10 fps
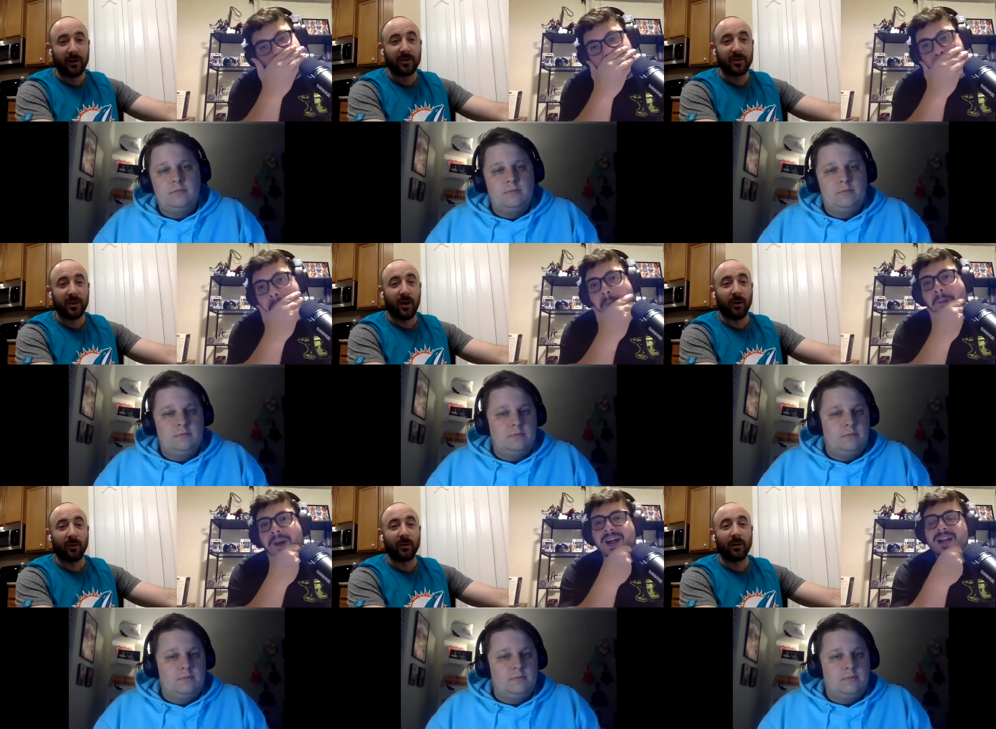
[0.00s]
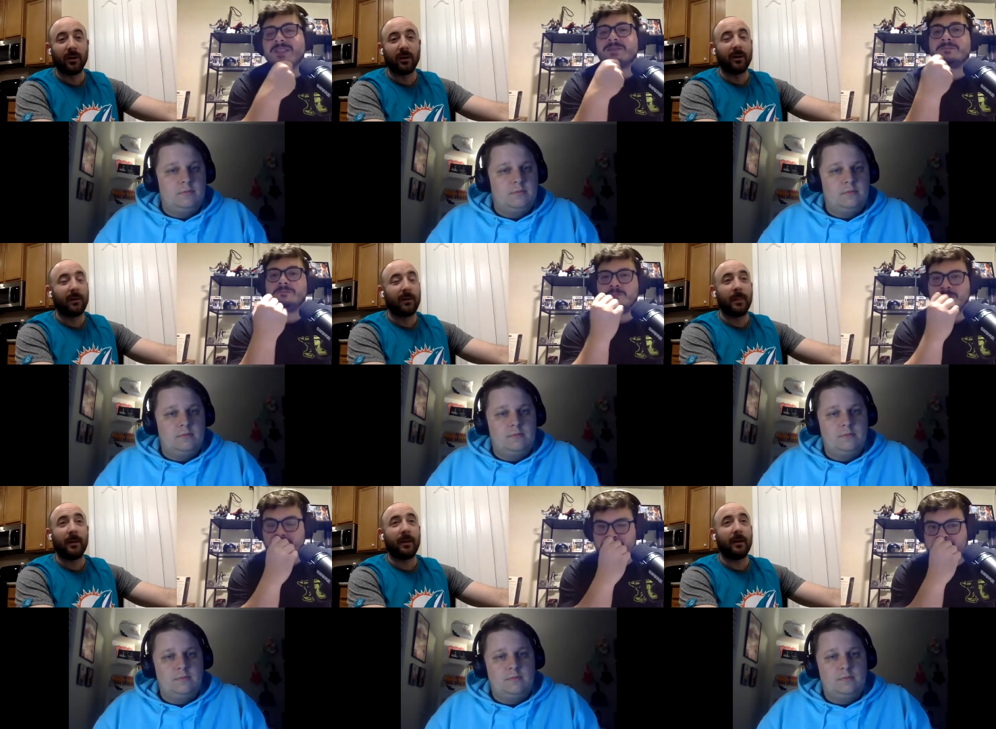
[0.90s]
Speaker 1: So
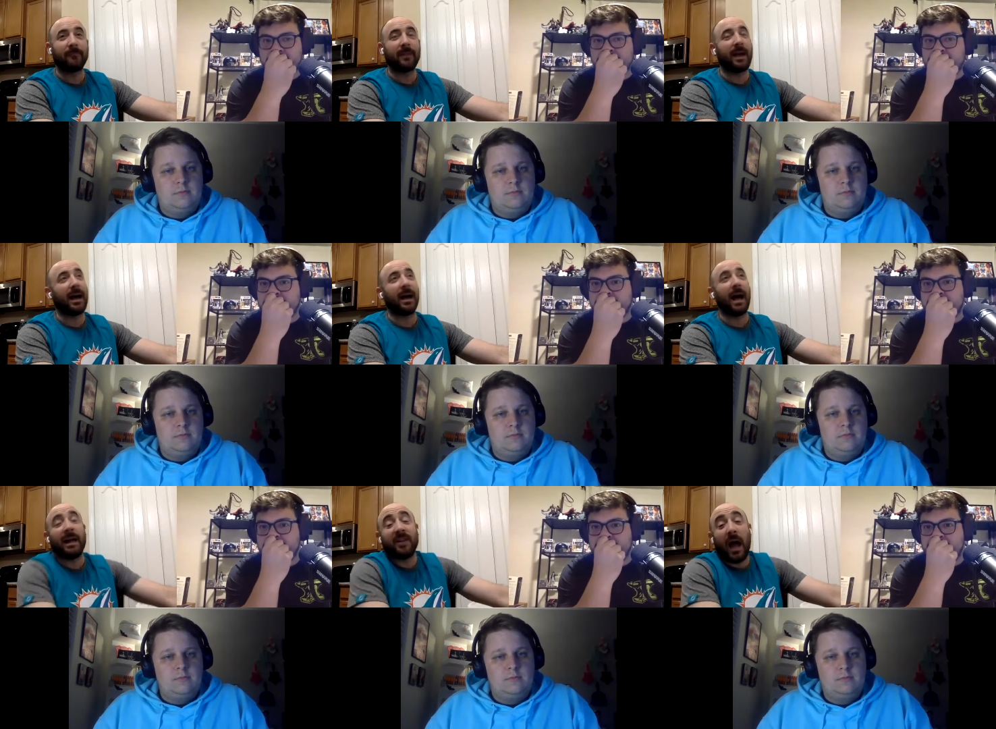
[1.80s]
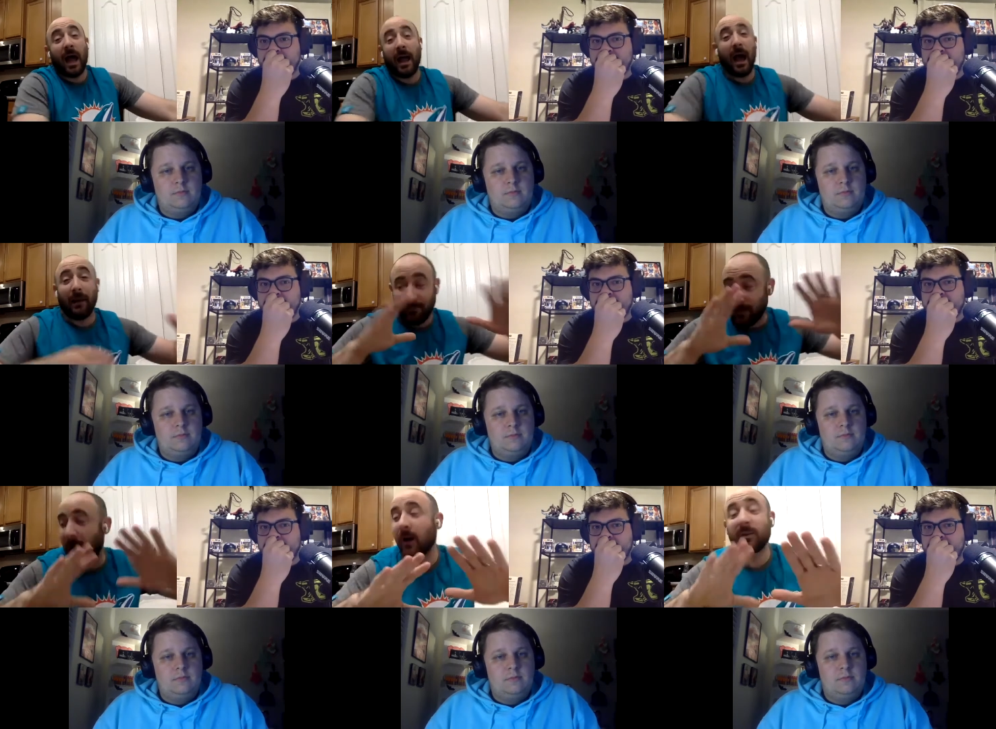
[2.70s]
ah, I, I
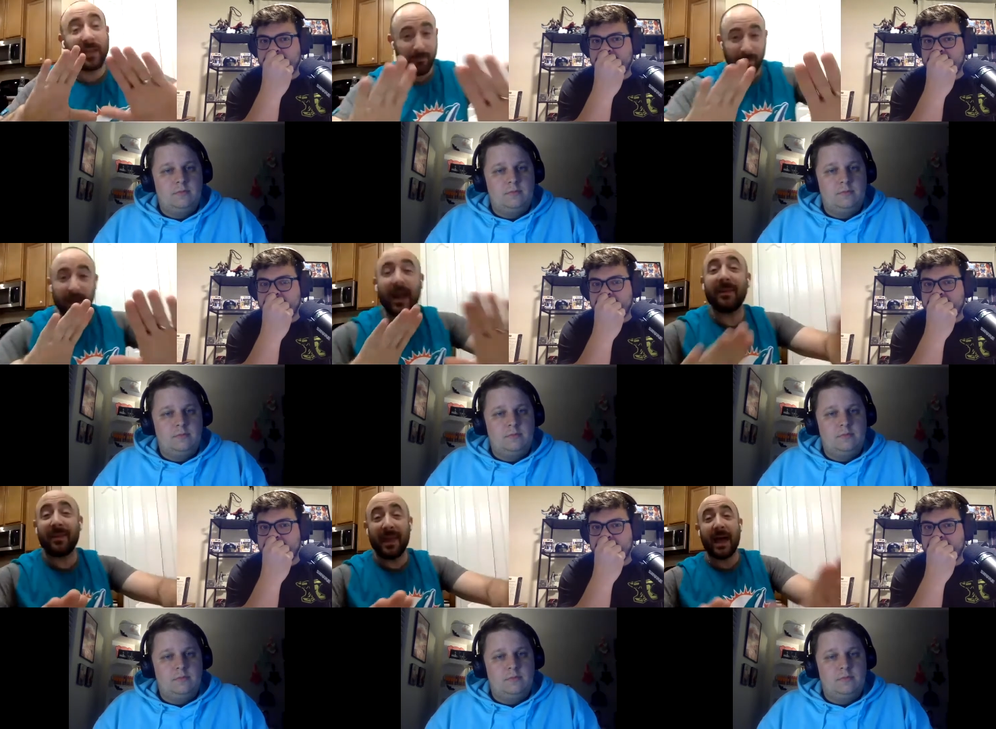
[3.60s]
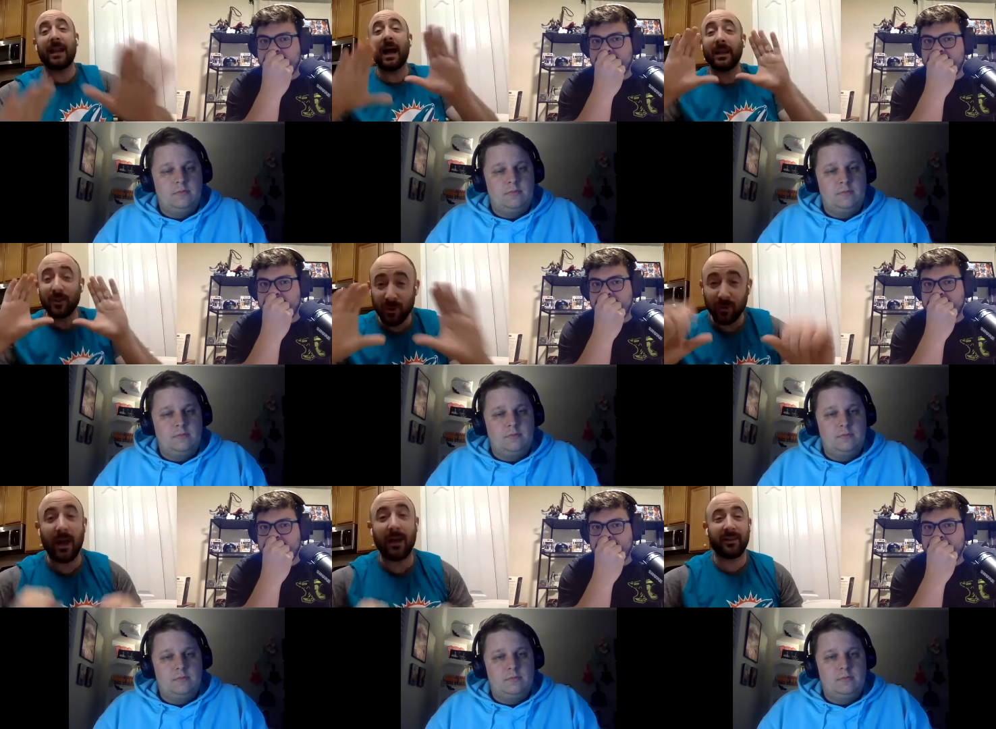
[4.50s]
I'll keep it at that. I
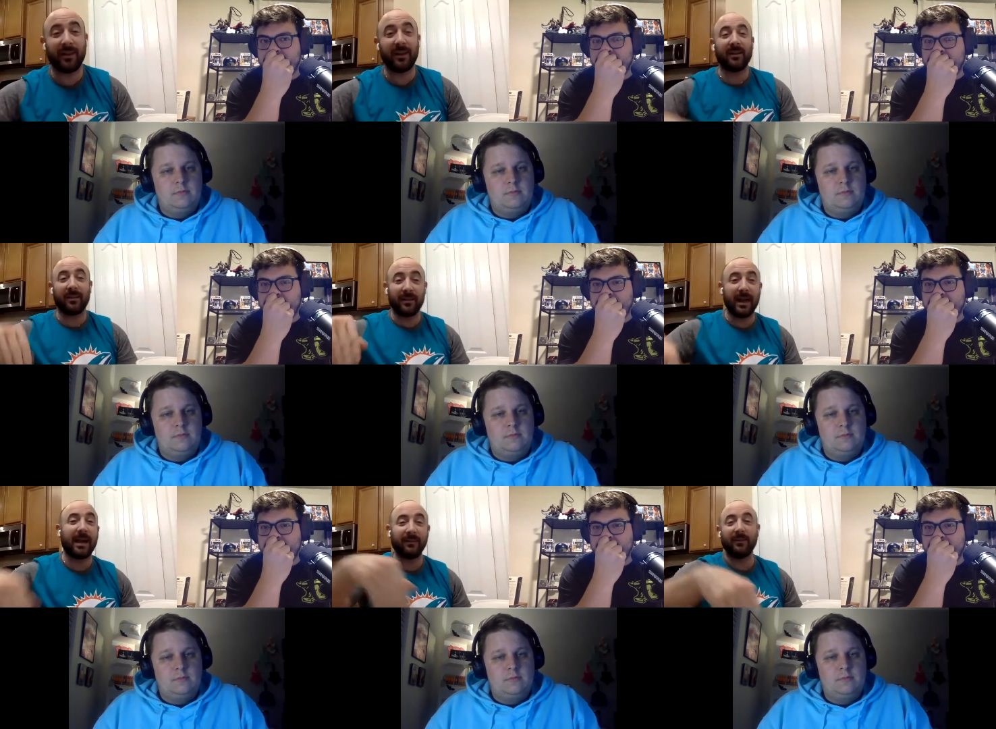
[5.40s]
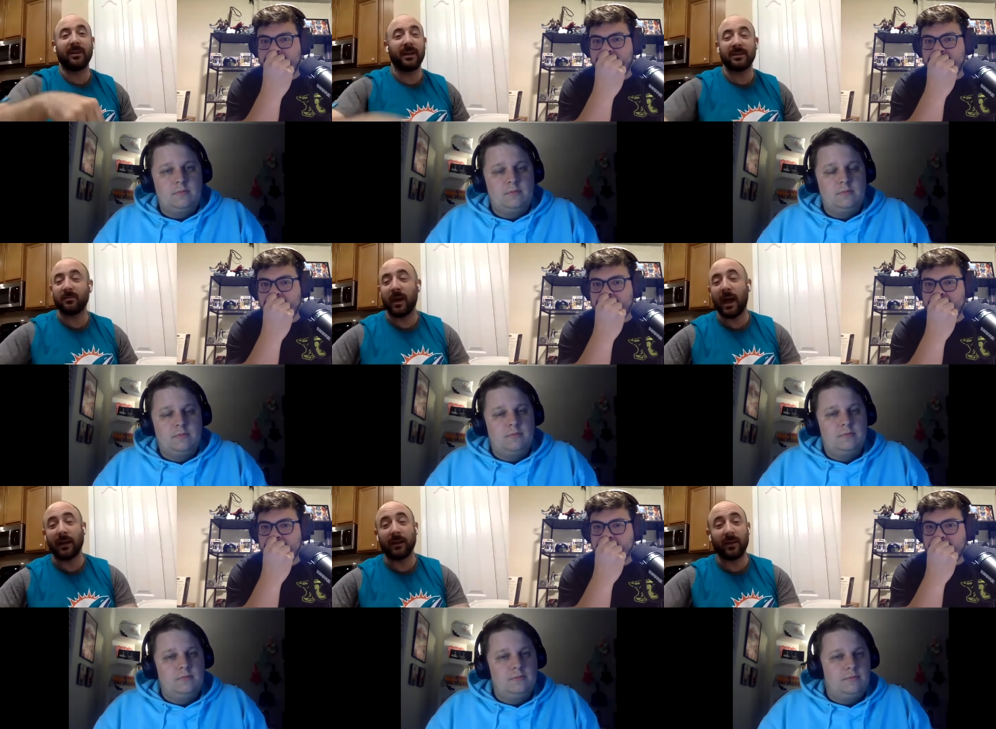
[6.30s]
do not think that even gets him
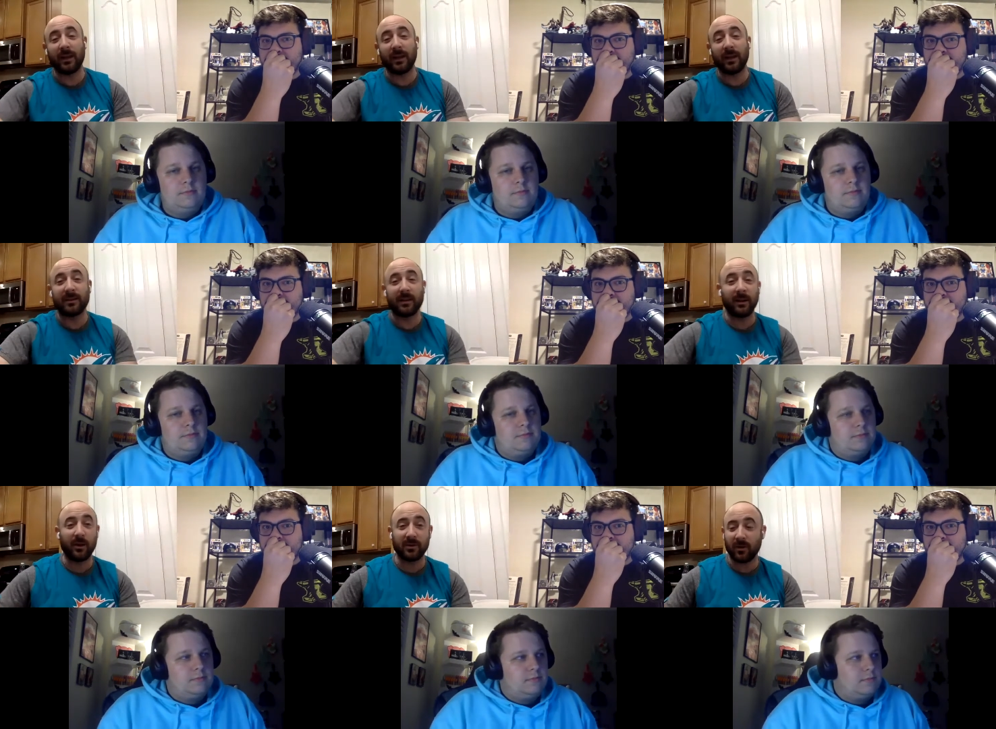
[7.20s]
back unless it also